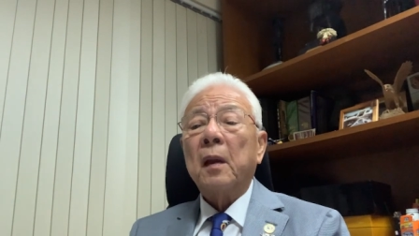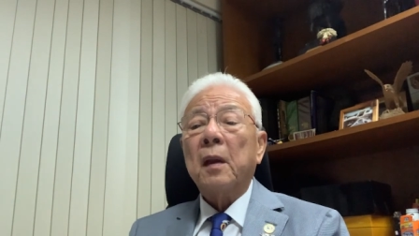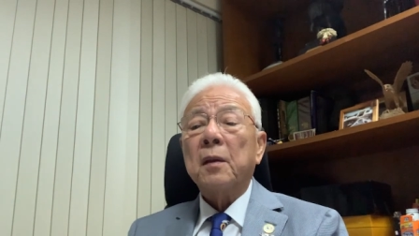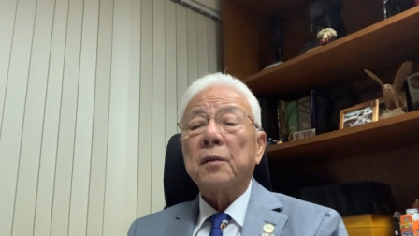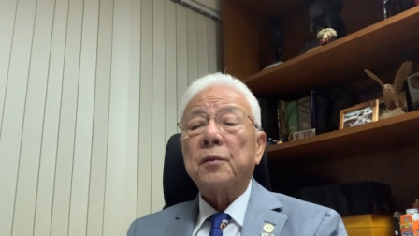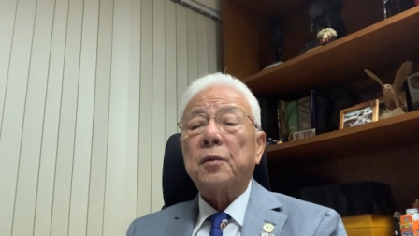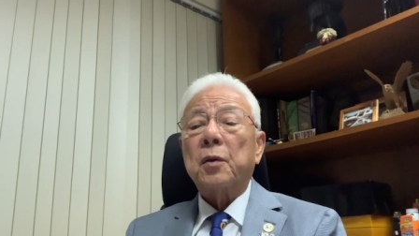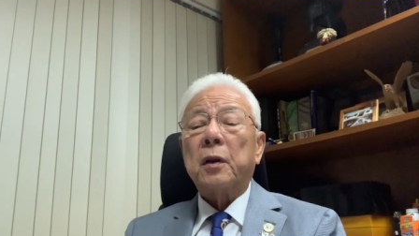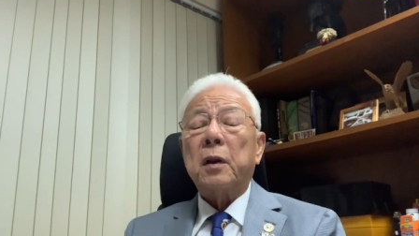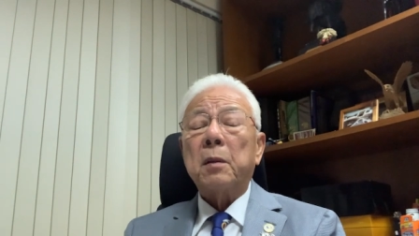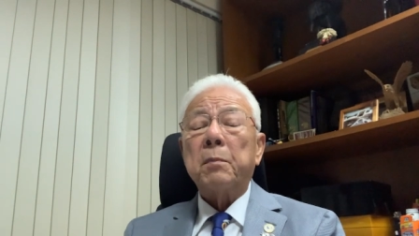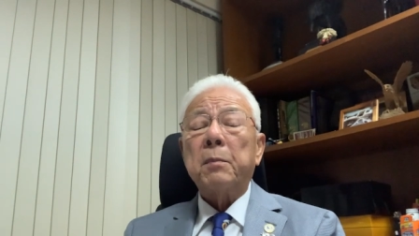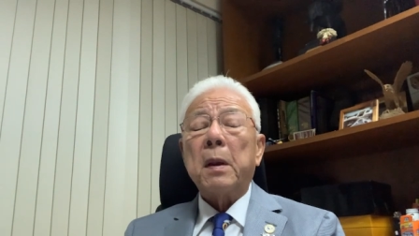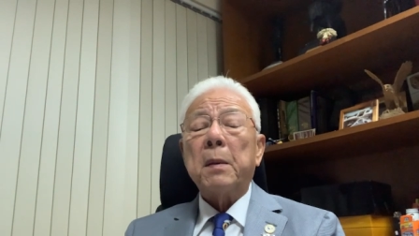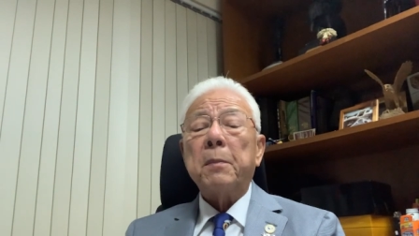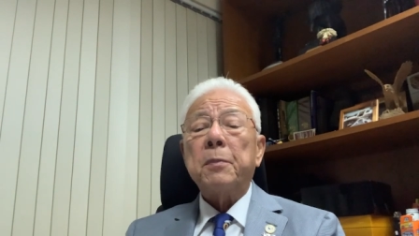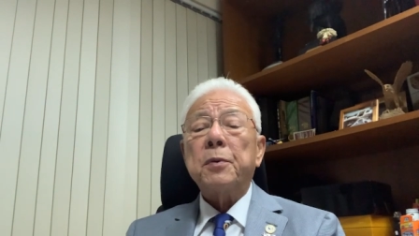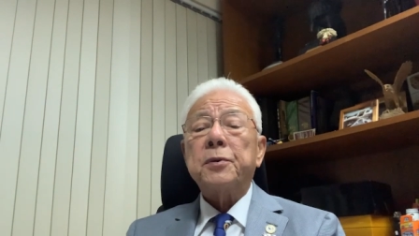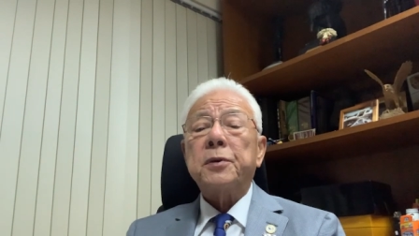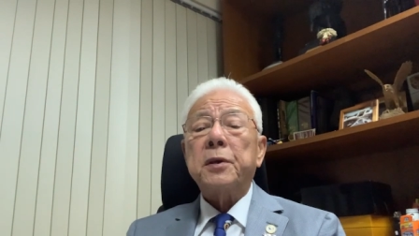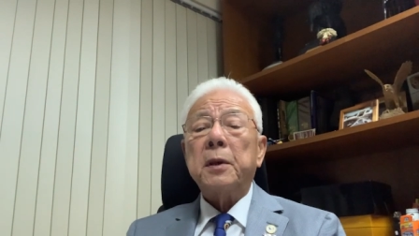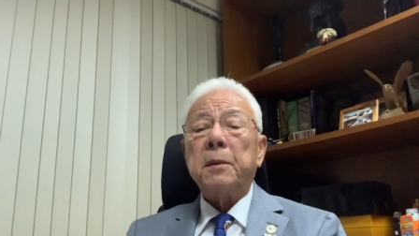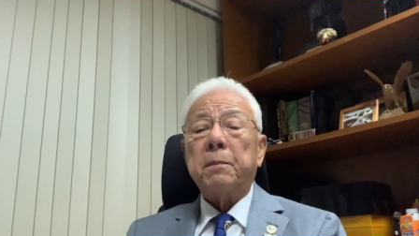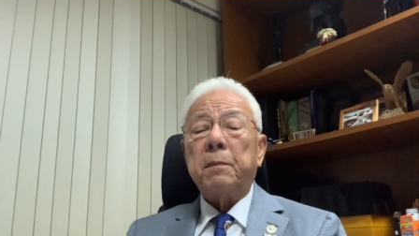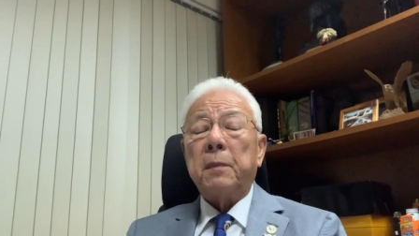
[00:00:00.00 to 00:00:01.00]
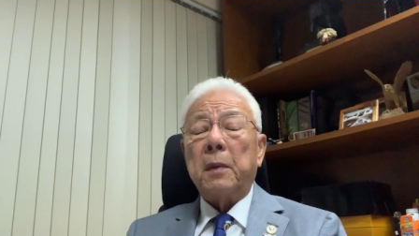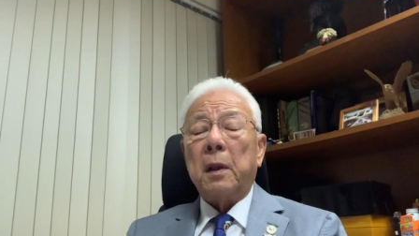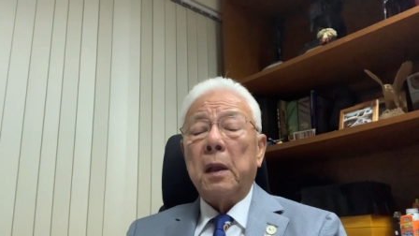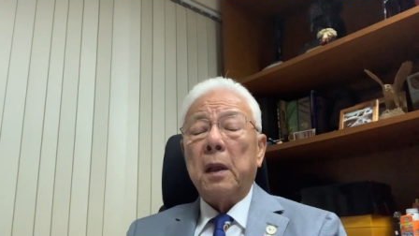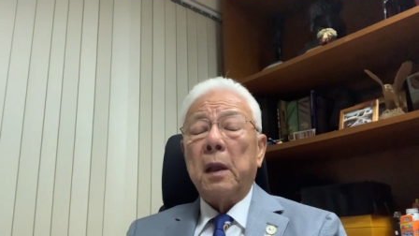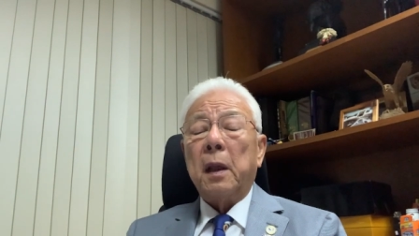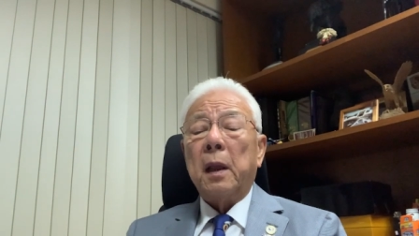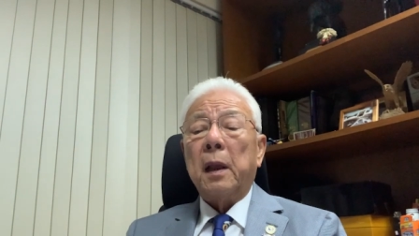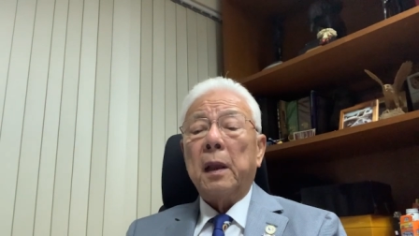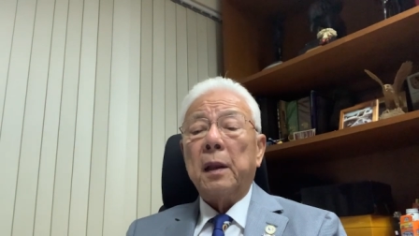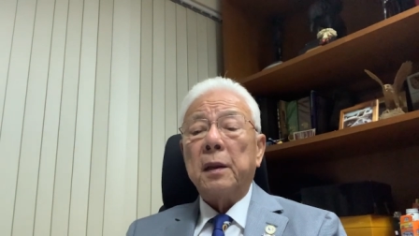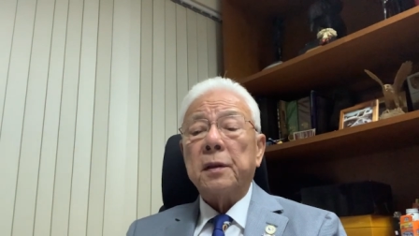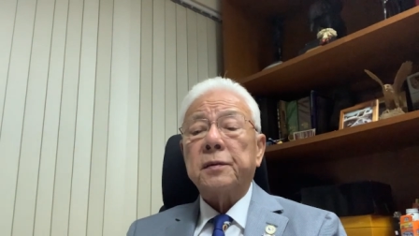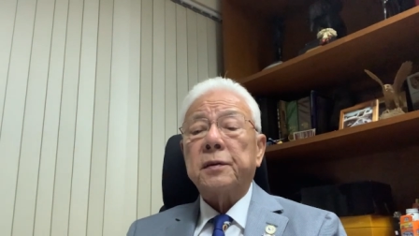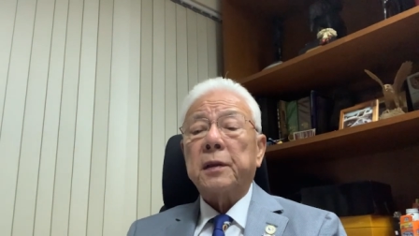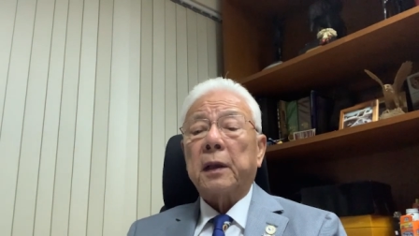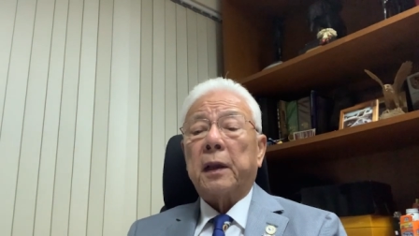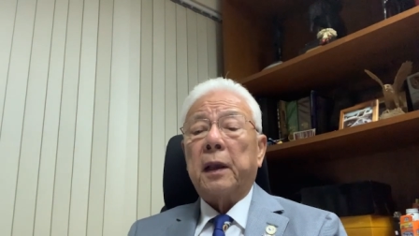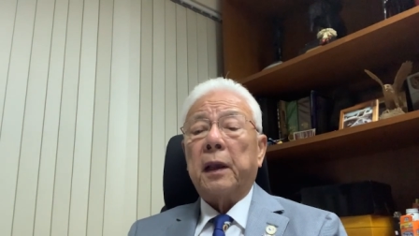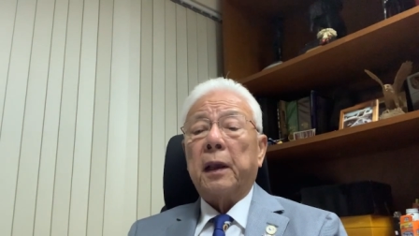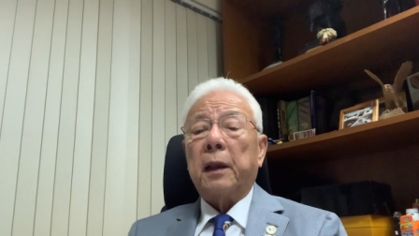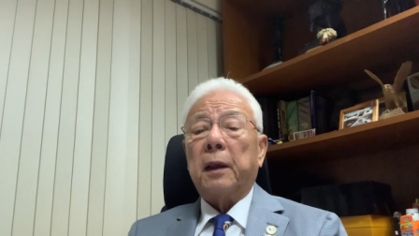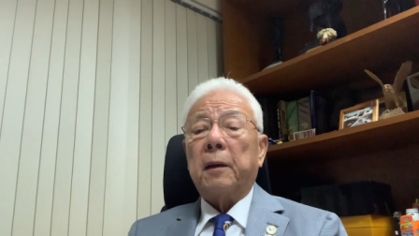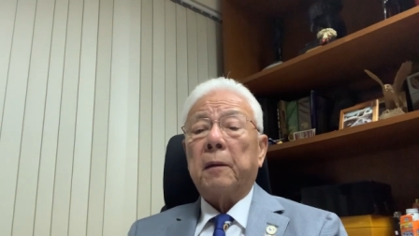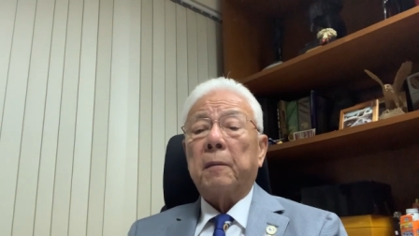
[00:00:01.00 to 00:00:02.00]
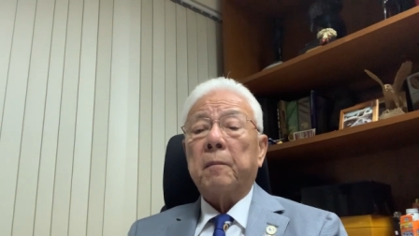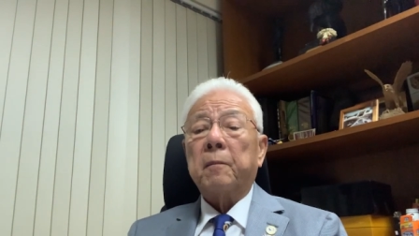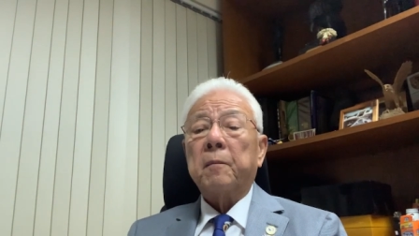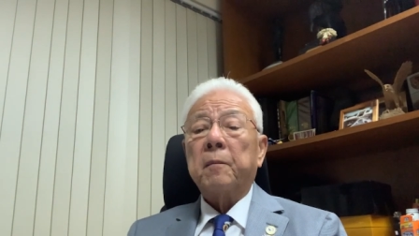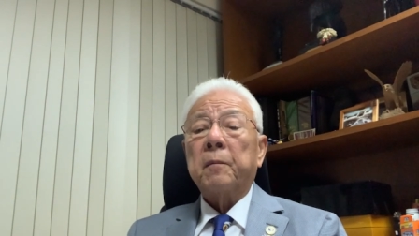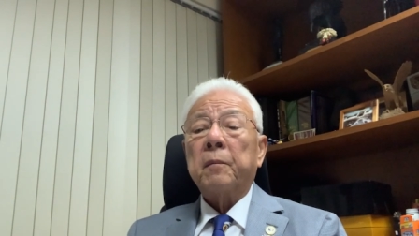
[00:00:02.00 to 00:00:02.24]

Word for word: So the membership is the key.